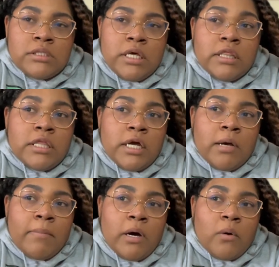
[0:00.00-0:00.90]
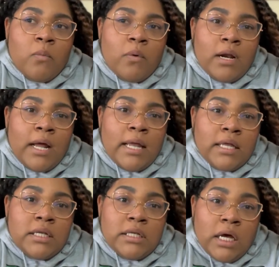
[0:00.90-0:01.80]
and think about what I
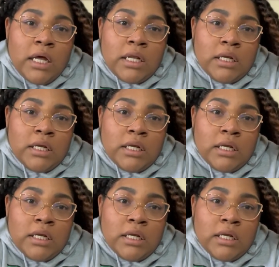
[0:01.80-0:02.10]
had done